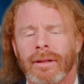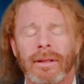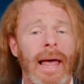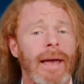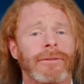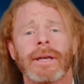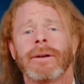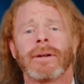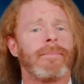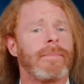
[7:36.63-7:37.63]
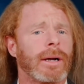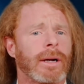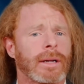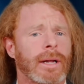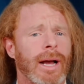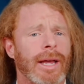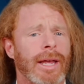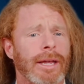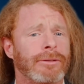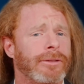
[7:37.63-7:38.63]
the left here in America
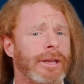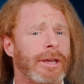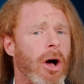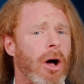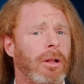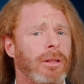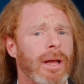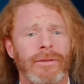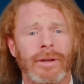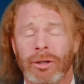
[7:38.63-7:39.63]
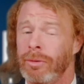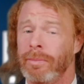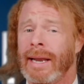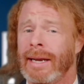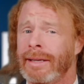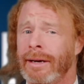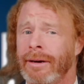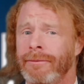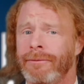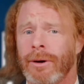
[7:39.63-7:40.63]
is the all loving
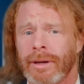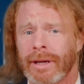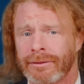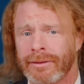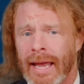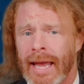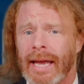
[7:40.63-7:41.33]
humanitarian focus, yeah.